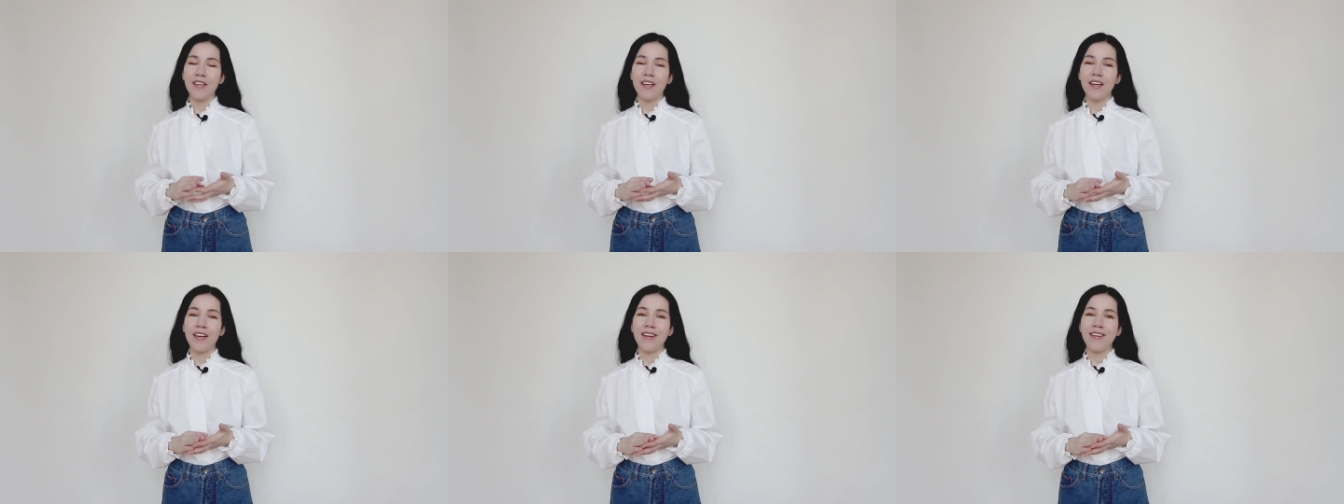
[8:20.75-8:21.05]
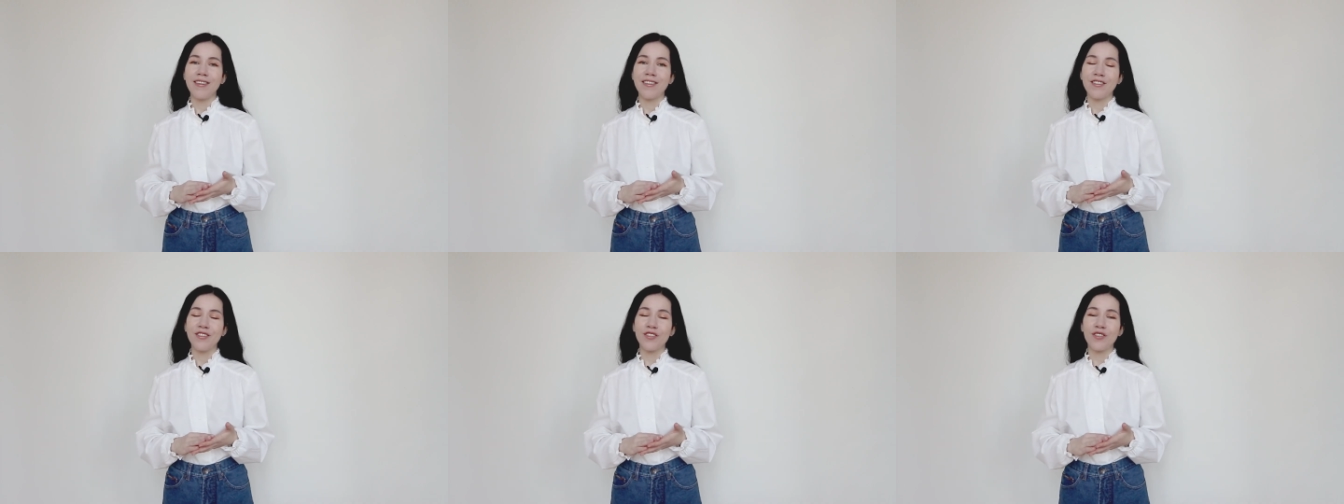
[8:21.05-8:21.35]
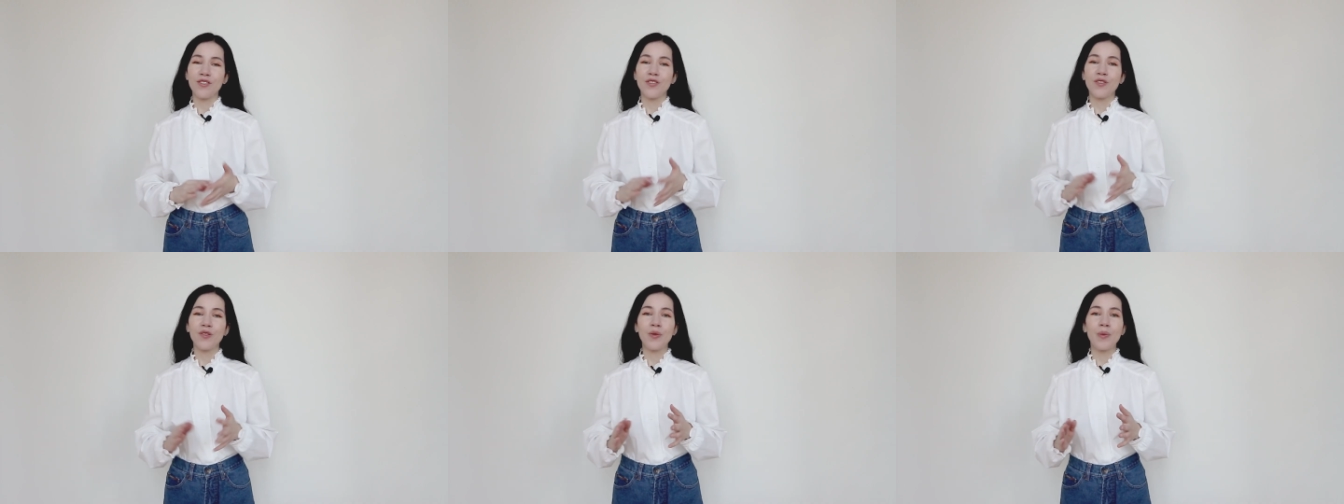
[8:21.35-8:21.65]
And
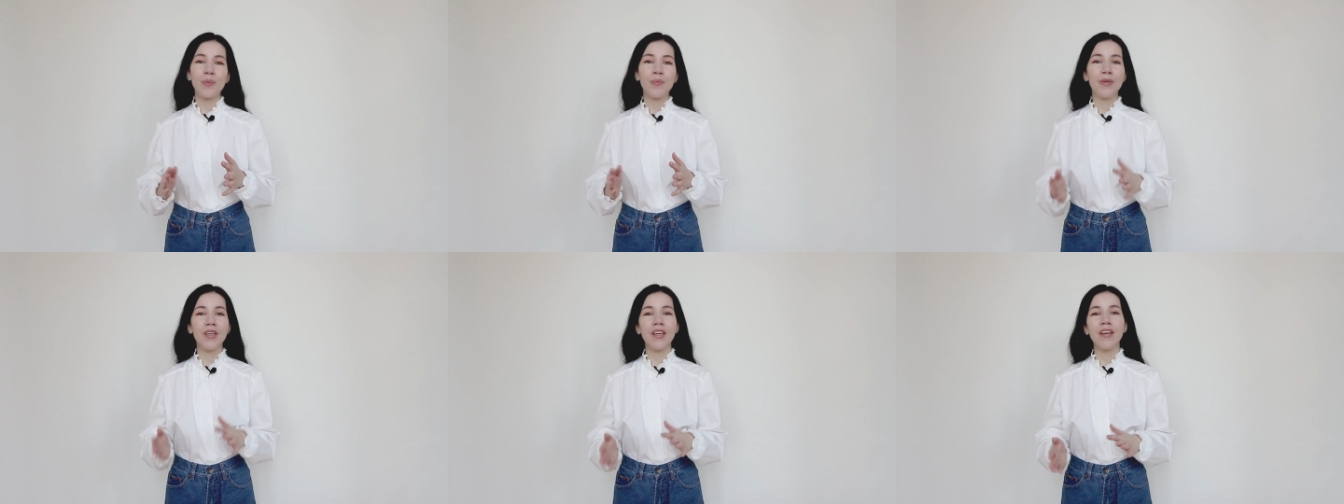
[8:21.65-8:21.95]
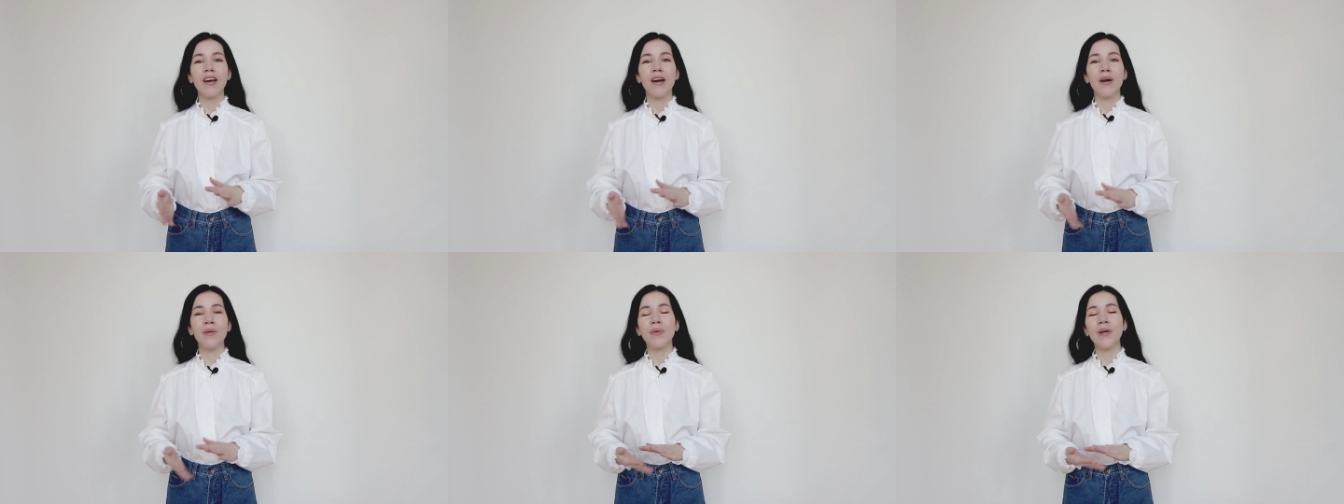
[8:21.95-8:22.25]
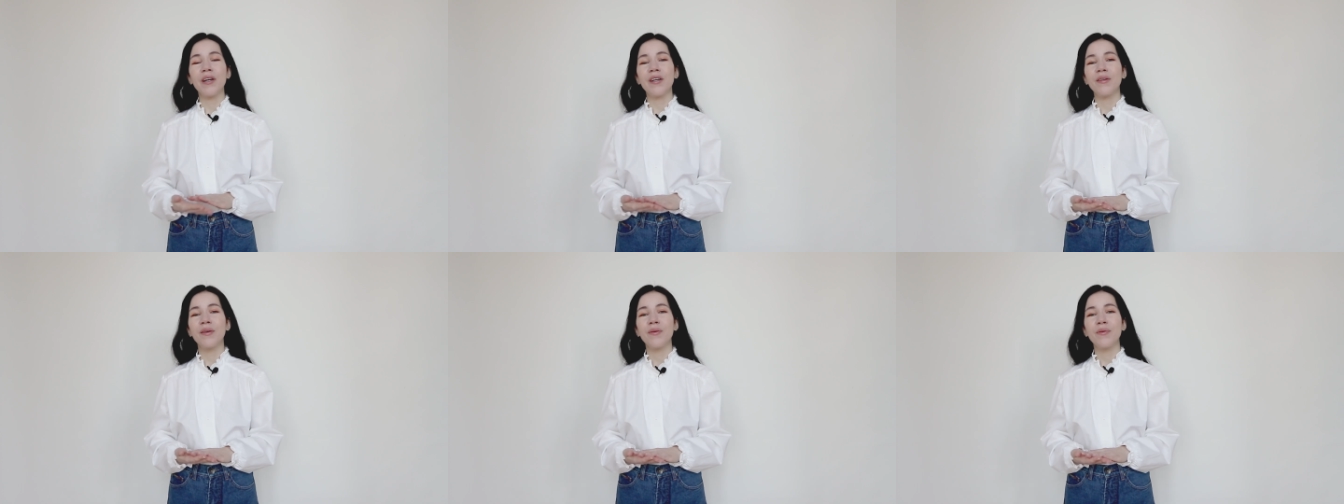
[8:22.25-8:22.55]
just be
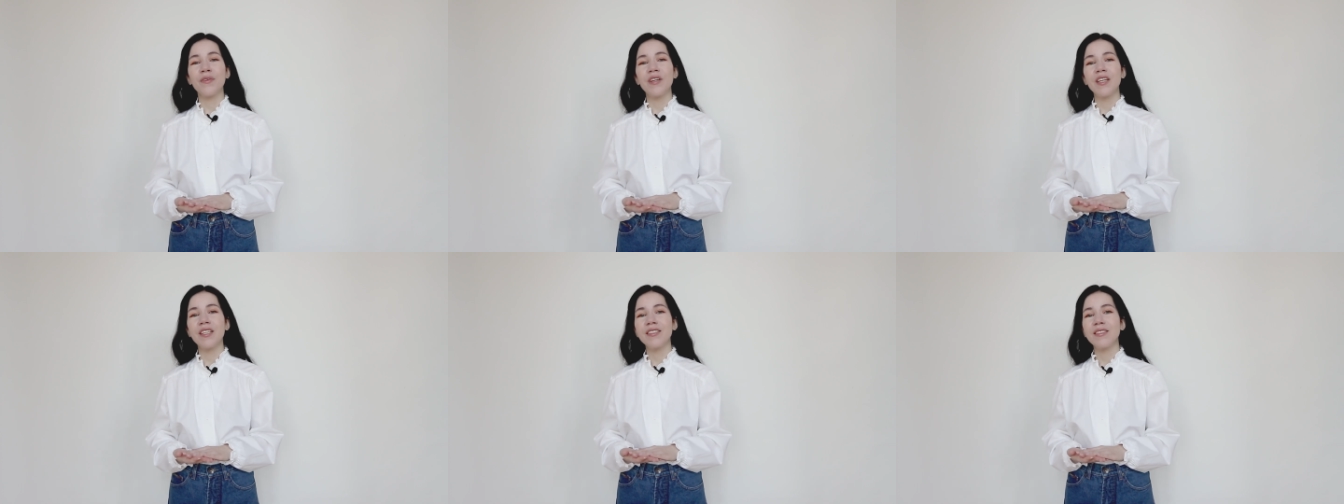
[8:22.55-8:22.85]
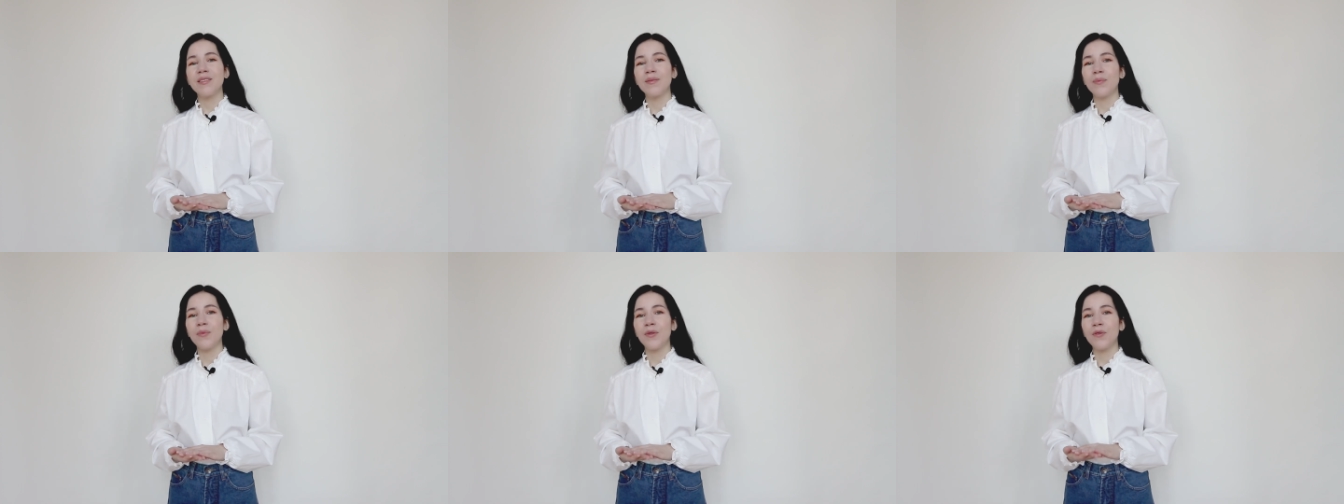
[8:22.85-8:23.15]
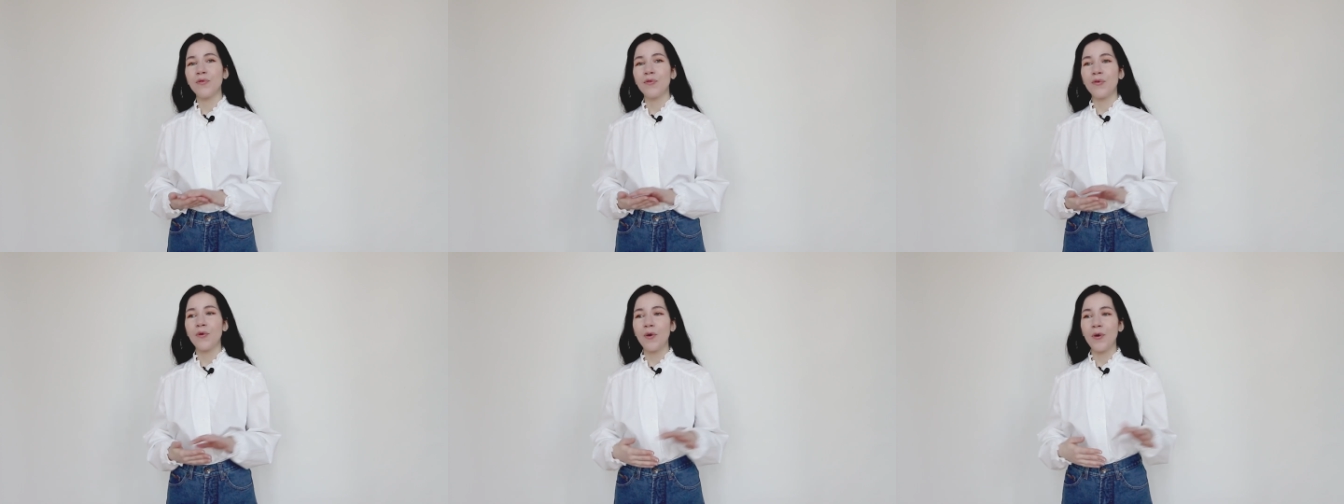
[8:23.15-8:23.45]
aware of it
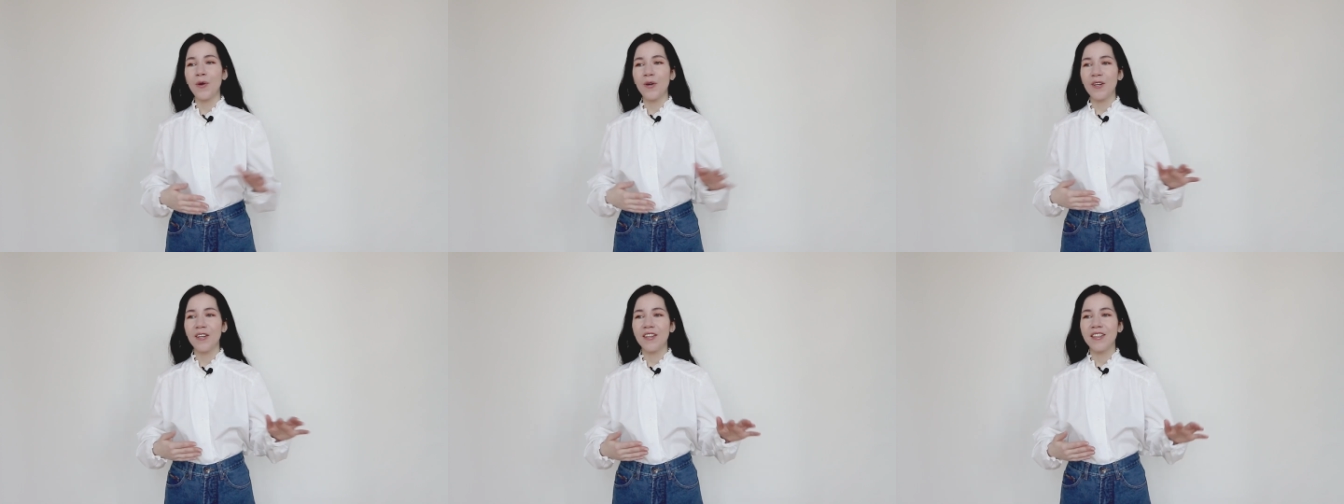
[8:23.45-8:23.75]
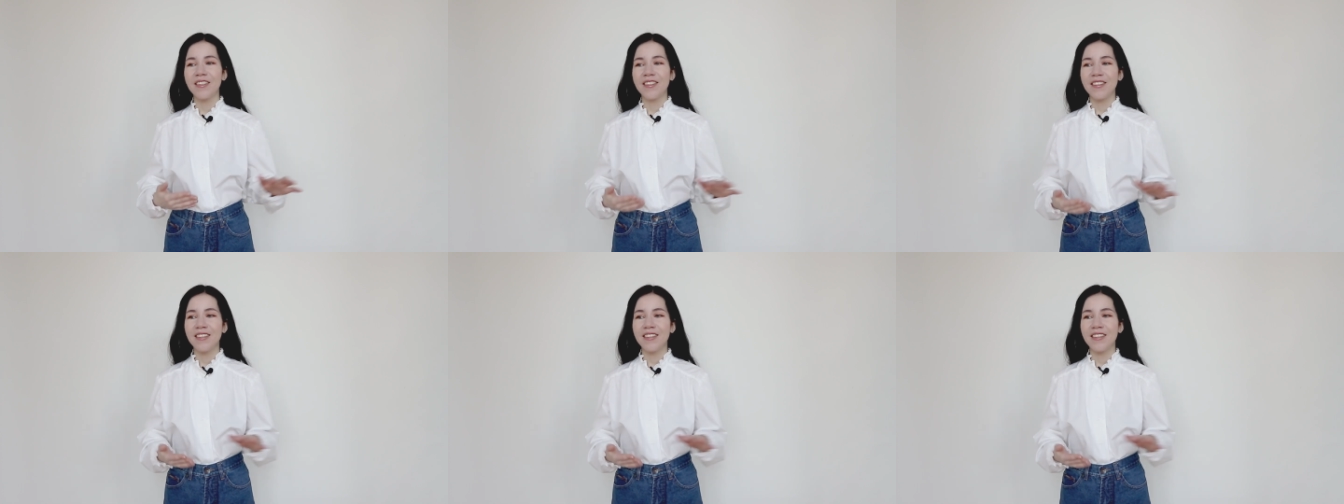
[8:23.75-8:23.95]
before